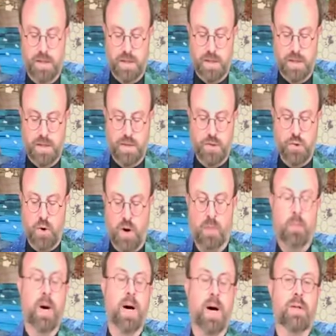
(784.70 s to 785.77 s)
Strong
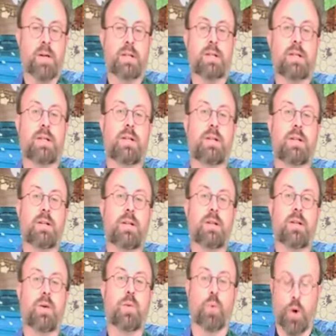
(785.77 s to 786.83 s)
mother,
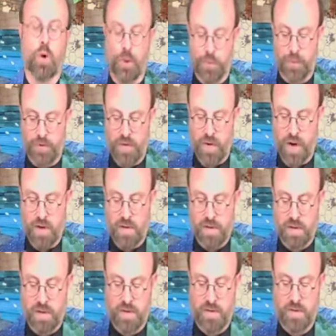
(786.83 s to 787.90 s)
warm
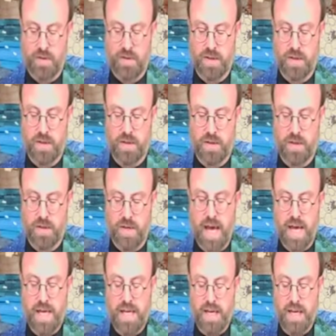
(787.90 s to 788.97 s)
father,
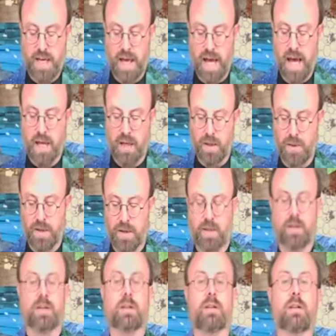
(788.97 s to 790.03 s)
aching elder,
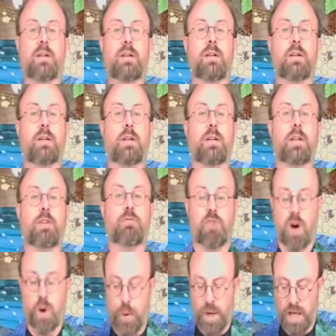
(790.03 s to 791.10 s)

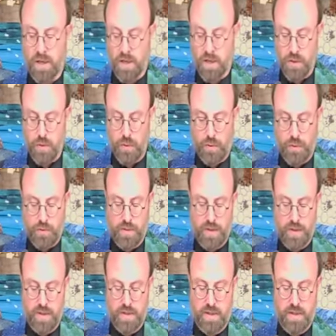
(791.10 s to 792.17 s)
growing youth,
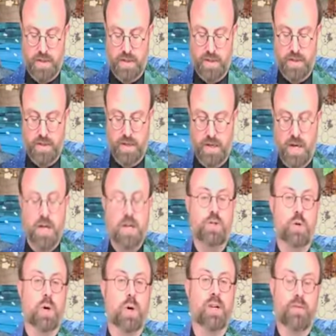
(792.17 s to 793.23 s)

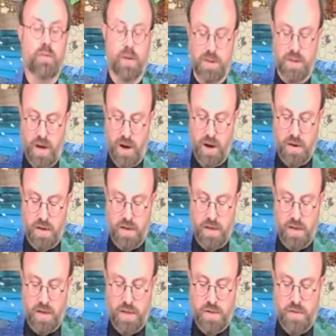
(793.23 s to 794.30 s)
joyful
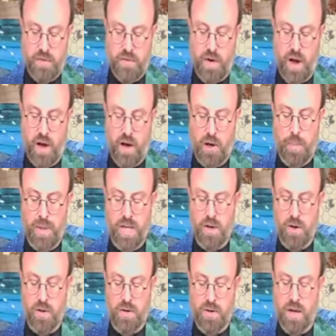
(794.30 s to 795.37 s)
darkness far
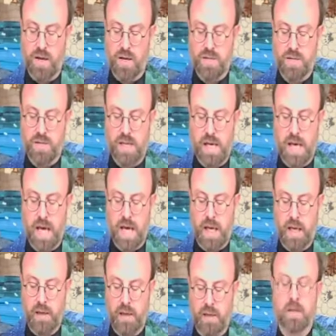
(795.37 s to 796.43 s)
beyond our
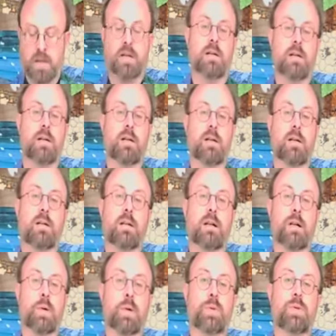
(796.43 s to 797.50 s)
seeing,
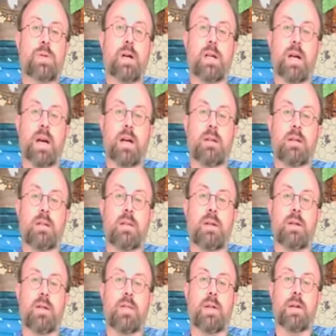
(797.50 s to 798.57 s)
closer yet
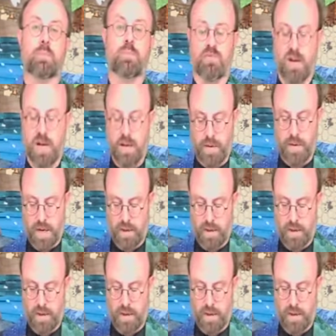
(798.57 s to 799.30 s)
than breathing.